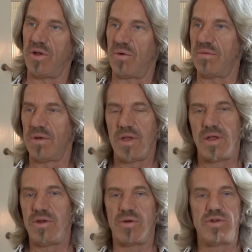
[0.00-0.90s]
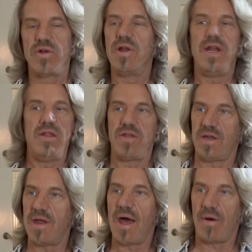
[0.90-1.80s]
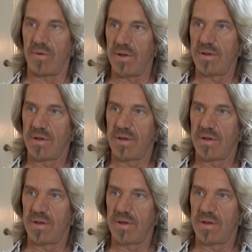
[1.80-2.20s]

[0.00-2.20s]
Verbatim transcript: Don't, don't turn anything down.